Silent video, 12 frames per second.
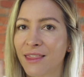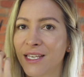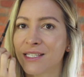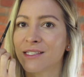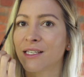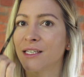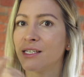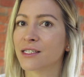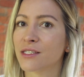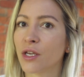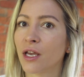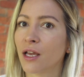This
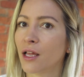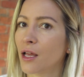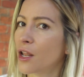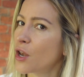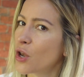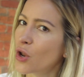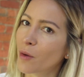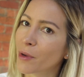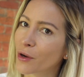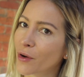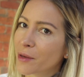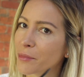is not
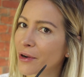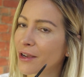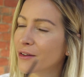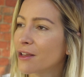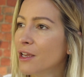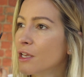my great brow.